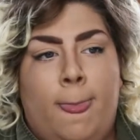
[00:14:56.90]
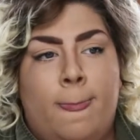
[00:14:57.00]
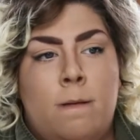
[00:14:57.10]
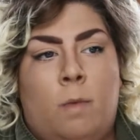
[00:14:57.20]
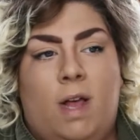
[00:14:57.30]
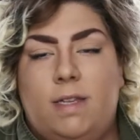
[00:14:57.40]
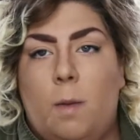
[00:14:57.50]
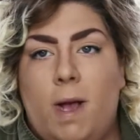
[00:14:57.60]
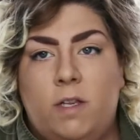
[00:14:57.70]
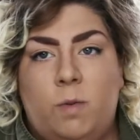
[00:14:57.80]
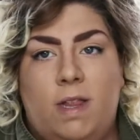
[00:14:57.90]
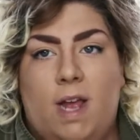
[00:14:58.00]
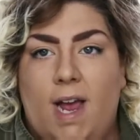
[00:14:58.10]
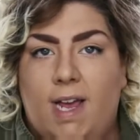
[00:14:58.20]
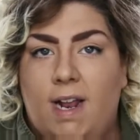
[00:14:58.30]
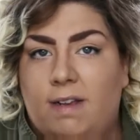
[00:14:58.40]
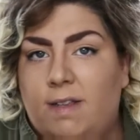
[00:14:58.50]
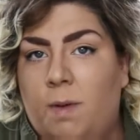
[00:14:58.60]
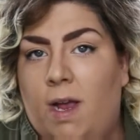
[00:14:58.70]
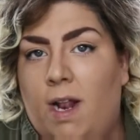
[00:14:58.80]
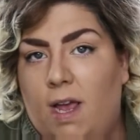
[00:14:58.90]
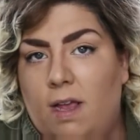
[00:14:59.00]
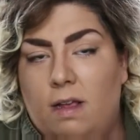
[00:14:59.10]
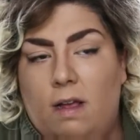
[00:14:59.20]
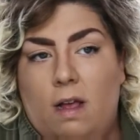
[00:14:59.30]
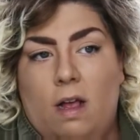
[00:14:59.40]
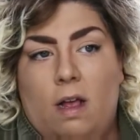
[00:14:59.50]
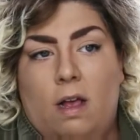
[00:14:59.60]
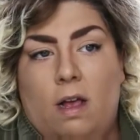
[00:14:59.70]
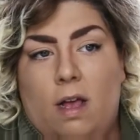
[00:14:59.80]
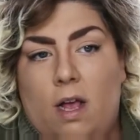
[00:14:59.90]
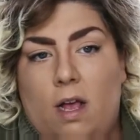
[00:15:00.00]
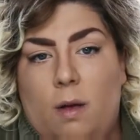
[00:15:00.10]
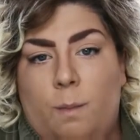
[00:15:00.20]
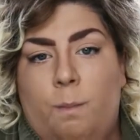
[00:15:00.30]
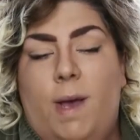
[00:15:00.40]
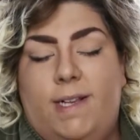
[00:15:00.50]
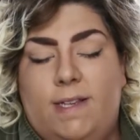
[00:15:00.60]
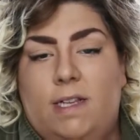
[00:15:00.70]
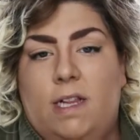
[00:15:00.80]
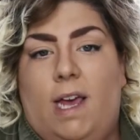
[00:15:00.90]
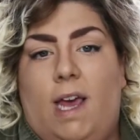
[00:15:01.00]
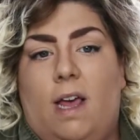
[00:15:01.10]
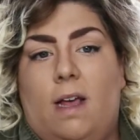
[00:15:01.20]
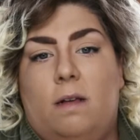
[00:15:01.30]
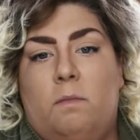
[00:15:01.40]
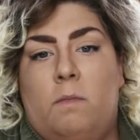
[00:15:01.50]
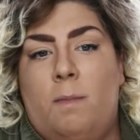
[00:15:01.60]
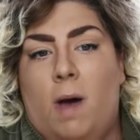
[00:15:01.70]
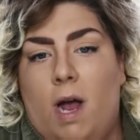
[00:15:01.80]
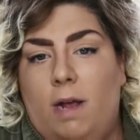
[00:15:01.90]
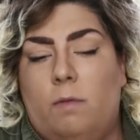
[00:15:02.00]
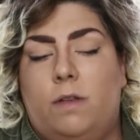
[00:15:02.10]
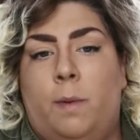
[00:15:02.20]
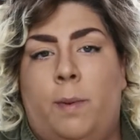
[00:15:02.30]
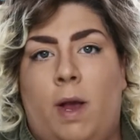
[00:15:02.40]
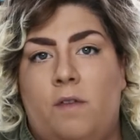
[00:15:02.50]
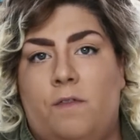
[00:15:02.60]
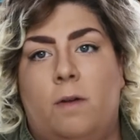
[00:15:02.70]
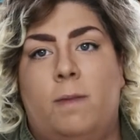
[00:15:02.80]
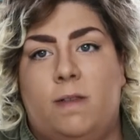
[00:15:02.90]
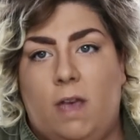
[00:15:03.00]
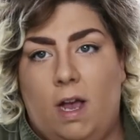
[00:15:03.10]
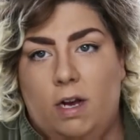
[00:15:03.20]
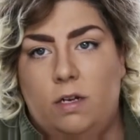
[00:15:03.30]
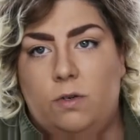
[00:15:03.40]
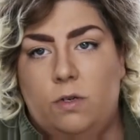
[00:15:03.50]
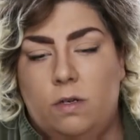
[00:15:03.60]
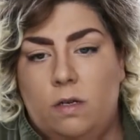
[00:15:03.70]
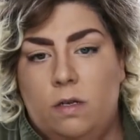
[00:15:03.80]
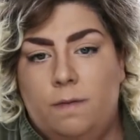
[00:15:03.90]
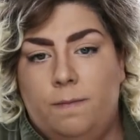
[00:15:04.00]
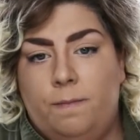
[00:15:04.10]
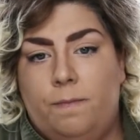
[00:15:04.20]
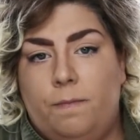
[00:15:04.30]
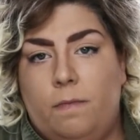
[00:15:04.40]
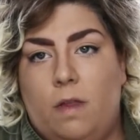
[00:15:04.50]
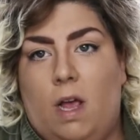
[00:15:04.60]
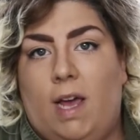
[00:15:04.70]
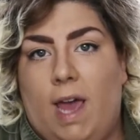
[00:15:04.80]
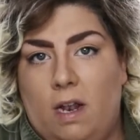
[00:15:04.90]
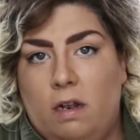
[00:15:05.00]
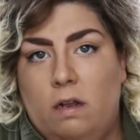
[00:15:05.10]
but that's the best way that I can explain it. Basically, my body was preparing for a miscarriage. Again.